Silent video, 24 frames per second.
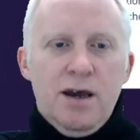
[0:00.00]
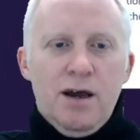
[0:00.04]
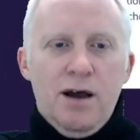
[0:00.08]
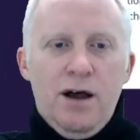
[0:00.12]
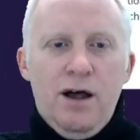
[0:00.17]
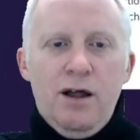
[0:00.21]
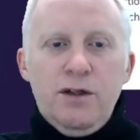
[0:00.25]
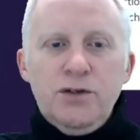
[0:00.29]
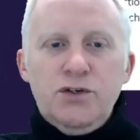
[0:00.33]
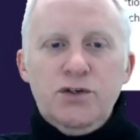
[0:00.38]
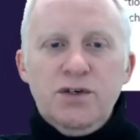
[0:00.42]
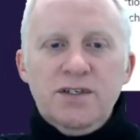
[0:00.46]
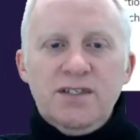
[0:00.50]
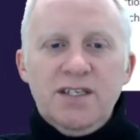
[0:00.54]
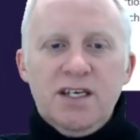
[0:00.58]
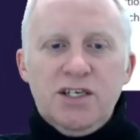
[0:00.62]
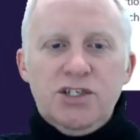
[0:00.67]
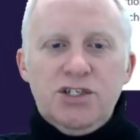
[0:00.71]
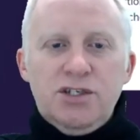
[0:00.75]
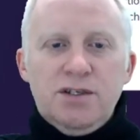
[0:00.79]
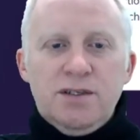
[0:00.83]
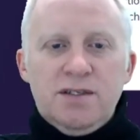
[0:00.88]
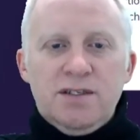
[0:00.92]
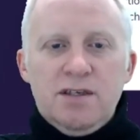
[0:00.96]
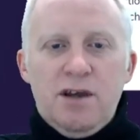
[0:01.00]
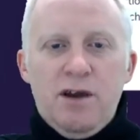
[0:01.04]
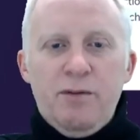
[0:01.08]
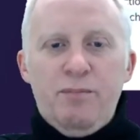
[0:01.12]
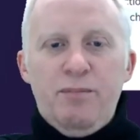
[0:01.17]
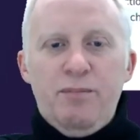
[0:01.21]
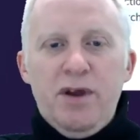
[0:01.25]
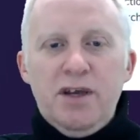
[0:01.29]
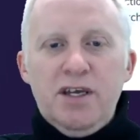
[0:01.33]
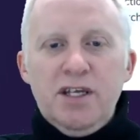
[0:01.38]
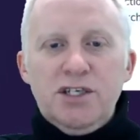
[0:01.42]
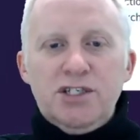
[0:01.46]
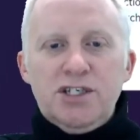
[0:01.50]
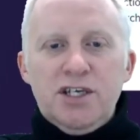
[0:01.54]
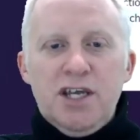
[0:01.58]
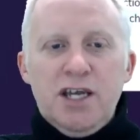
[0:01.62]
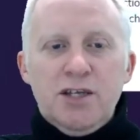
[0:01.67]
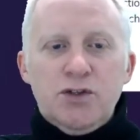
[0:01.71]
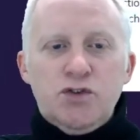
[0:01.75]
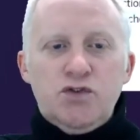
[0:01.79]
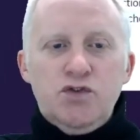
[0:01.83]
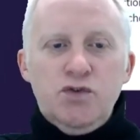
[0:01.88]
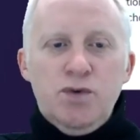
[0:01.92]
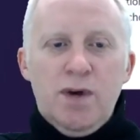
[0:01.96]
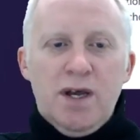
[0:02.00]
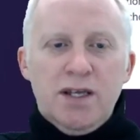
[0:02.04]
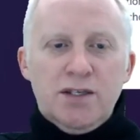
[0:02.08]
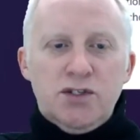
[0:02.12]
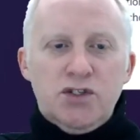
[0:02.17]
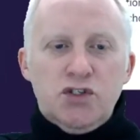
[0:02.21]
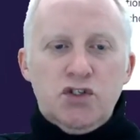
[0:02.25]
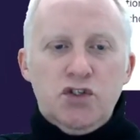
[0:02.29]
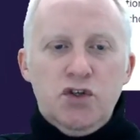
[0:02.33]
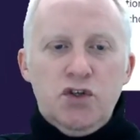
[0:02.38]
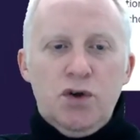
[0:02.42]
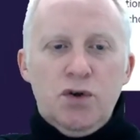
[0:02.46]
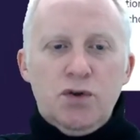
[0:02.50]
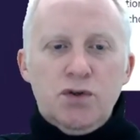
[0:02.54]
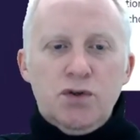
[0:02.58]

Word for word: All transactions are packaged into a so,